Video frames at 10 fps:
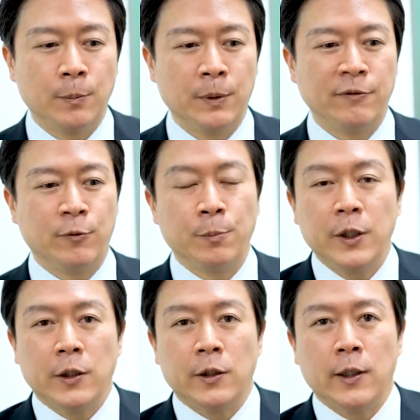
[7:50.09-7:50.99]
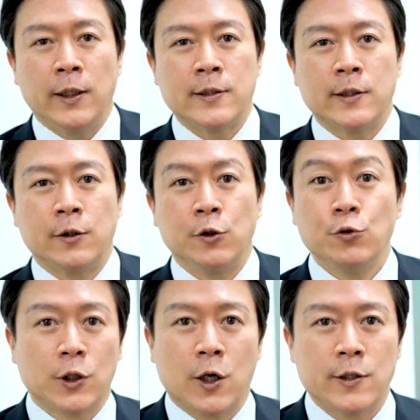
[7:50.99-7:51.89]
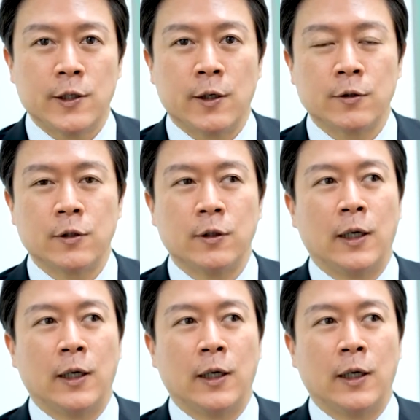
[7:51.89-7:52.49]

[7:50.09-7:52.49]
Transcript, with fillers: But for me, as a used car sales,